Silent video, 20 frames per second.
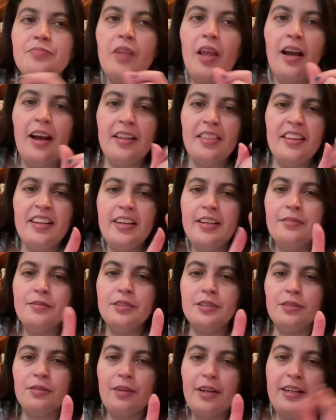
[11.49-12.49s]
I think it
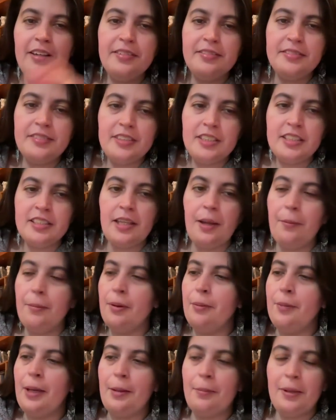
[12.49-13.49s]
was around December
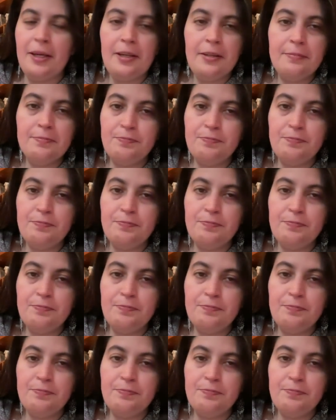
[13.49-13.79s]
maybe.